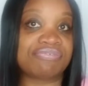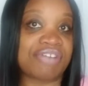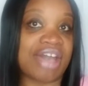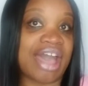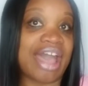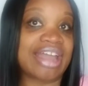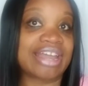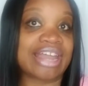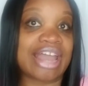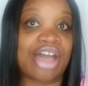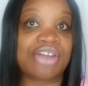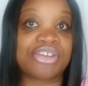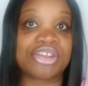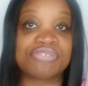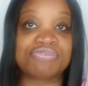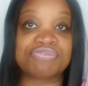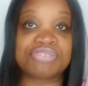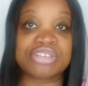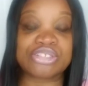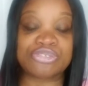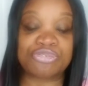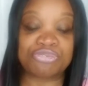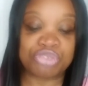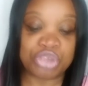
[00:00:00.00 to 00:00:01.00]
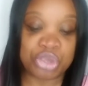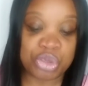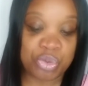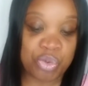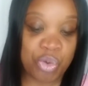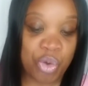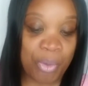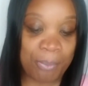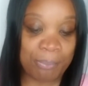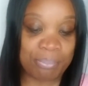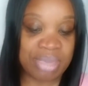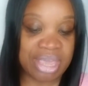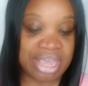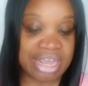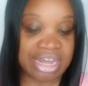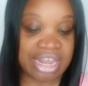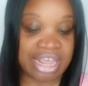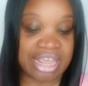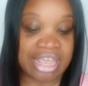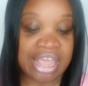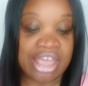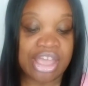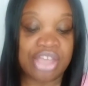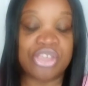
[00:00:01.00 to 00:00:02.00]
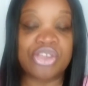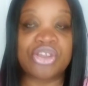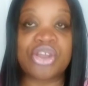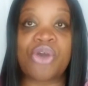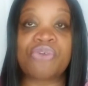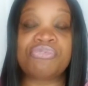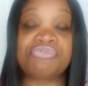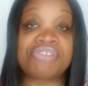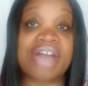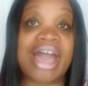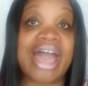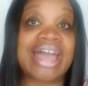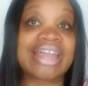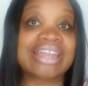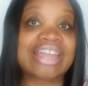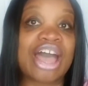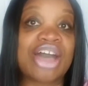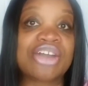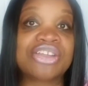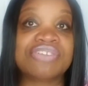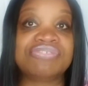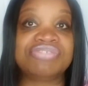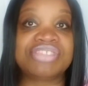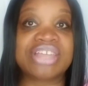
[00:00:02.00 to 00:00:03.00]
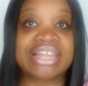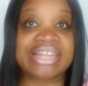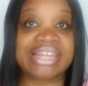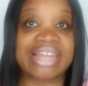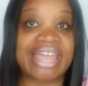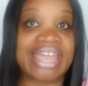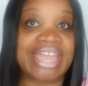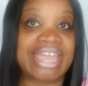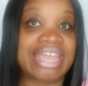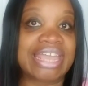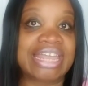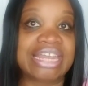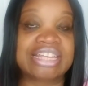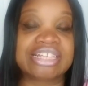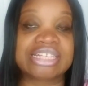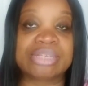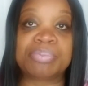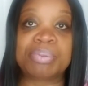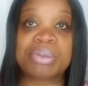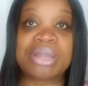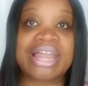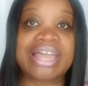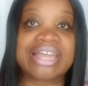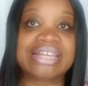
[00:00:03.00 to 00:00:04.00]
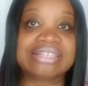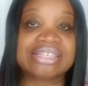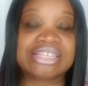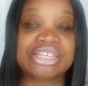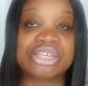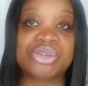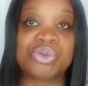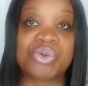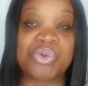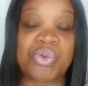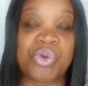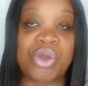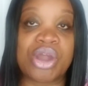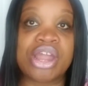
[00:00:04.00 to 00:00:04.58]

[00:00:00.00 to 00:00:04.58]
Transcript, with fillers: find out if it's few or many, you know, find out if the land is pleasant or,